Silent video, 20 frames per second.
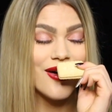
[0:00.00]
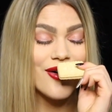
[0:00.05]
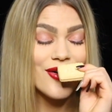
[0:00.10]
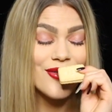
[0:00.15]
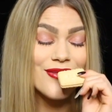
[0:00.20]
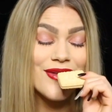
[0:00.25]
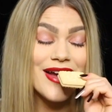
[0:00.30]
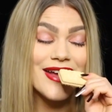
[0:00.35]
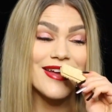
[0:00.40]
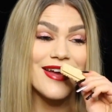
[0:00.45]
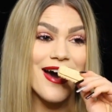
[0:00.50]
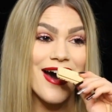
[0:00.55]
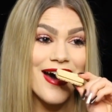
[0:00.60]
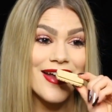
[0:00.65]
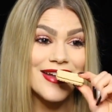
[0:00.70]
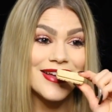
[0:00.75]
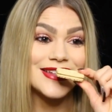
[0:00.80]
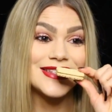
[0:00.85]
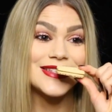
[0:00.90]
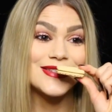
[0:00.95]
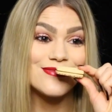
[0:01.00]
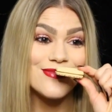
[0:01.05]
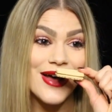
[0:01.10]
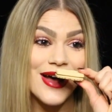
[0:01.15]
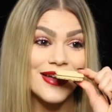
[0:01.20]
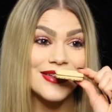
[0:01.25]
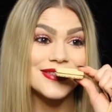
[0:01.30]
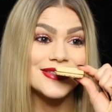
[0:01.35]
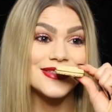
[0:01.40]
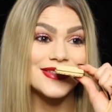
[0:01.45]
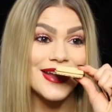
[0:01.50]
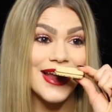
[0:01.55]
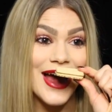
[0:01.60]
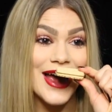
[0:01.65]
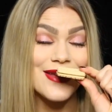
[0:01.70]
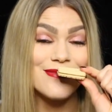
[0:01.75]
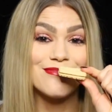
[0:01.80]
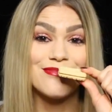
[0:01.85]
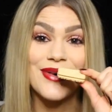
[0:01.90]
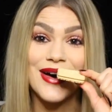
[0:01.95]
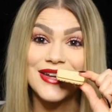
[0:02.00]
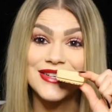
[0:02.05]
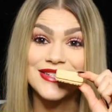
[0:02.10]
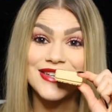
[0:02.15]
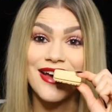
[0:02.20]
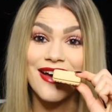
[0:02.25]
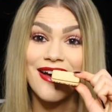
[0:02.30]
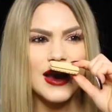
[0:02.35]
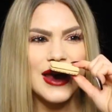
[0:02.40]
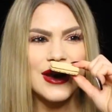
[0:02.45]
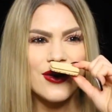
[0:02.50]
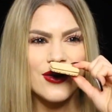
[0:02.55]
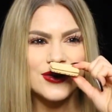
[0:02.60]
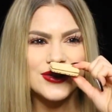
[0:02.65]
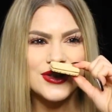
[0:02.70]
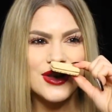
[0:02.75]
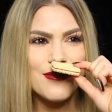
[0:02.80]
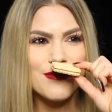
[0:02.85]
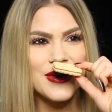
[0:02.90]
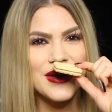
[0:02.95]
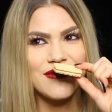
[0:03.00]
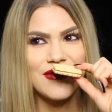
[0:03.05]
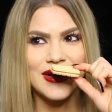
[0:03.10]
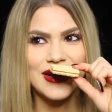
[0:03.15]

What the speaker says: Oh my god, it smells like butter. And also a bit